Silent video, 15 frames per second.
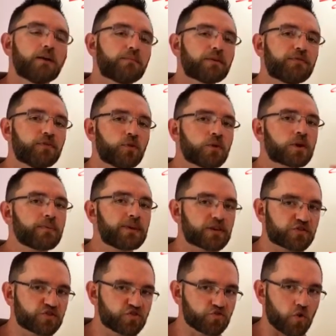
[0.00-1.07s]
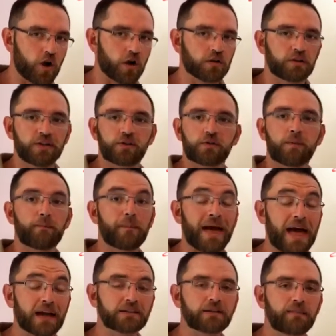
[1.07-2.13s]
But if you want to be a strong leader, to
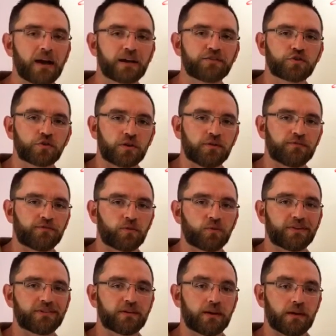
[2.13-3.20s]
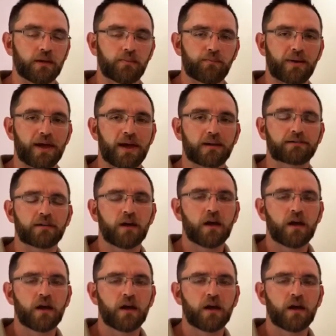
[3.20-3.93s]
maximize your influence and impact